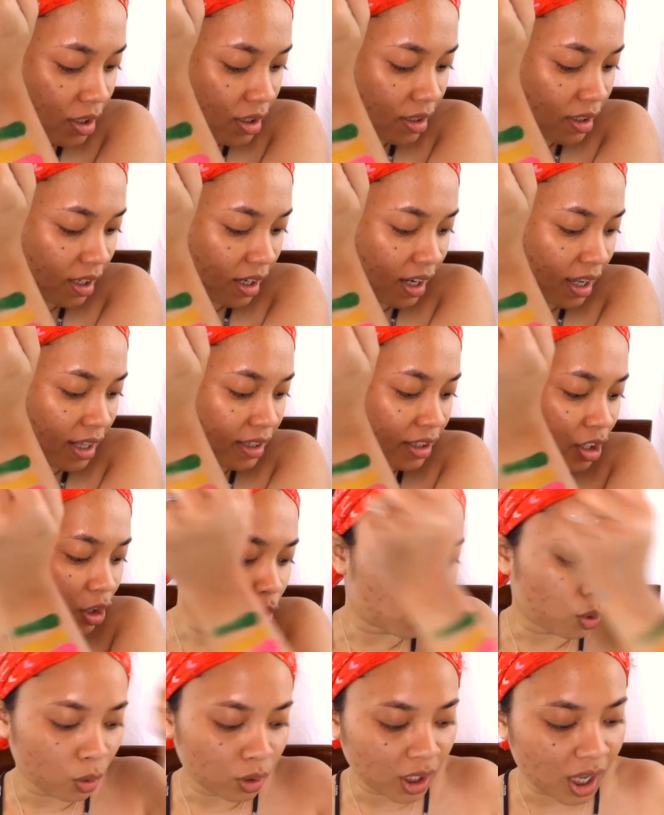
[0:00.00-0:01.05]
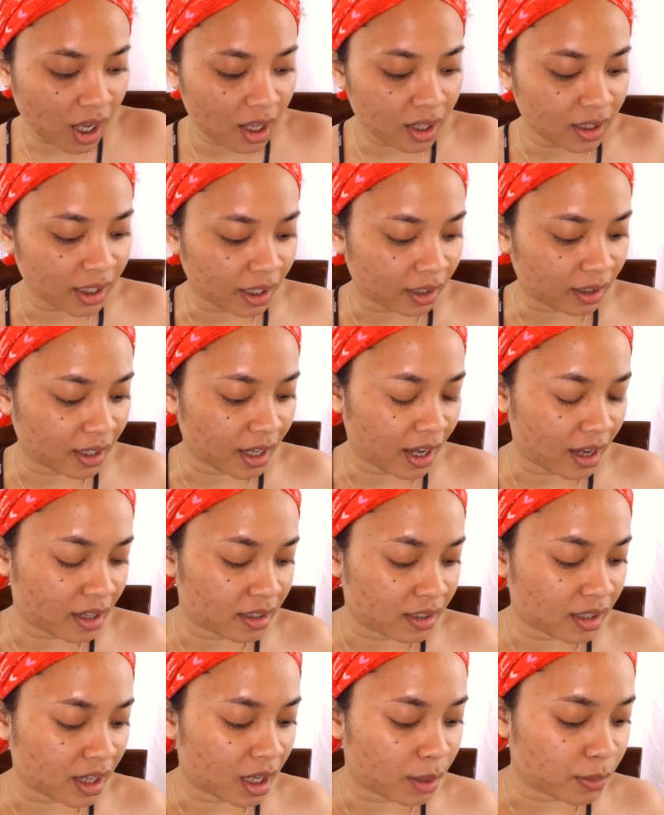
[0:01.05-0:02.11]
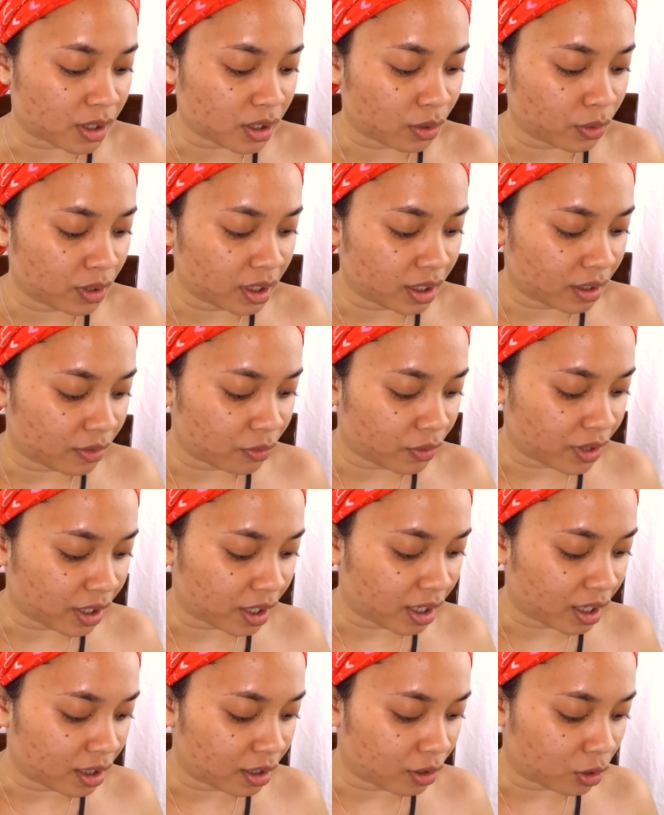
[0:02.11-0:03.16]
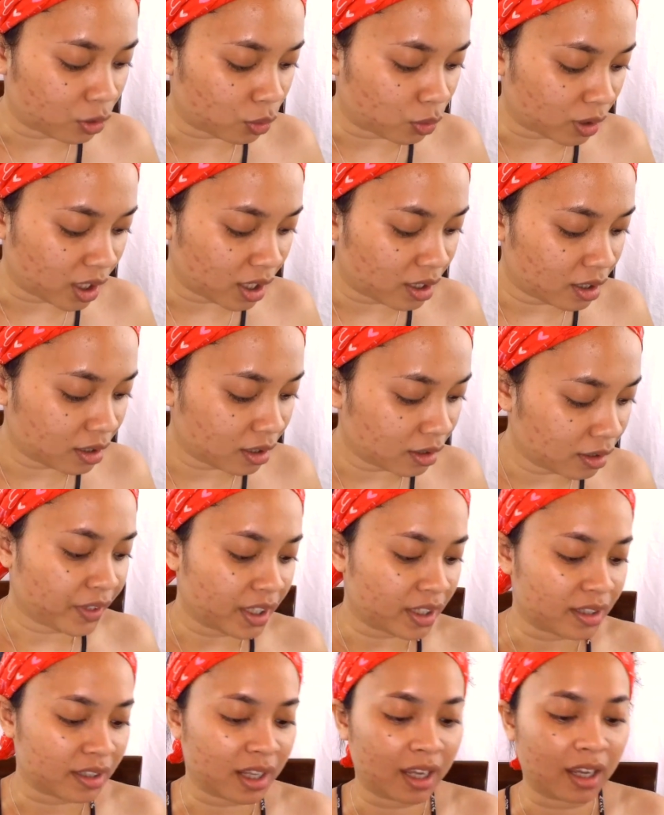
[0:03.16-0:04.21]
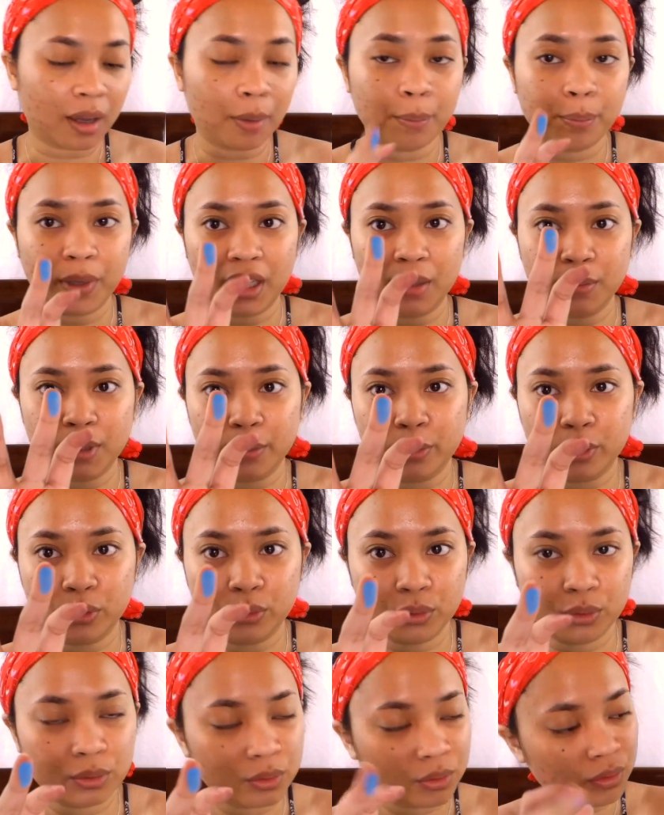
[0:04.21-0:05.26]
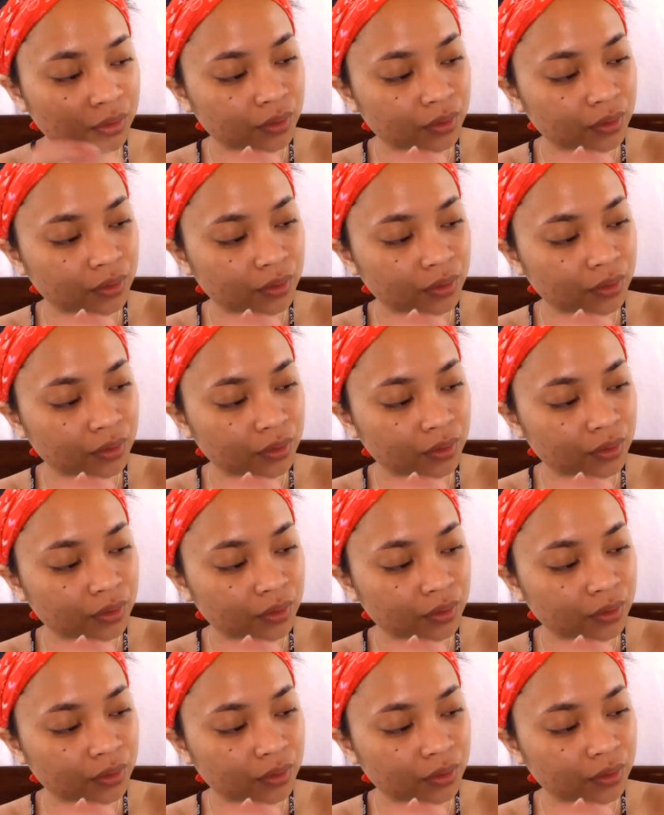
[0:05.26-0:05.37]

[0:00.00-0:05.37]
The color Gola. Like guys, I'm so in love with the color Gola. It's like baby blue.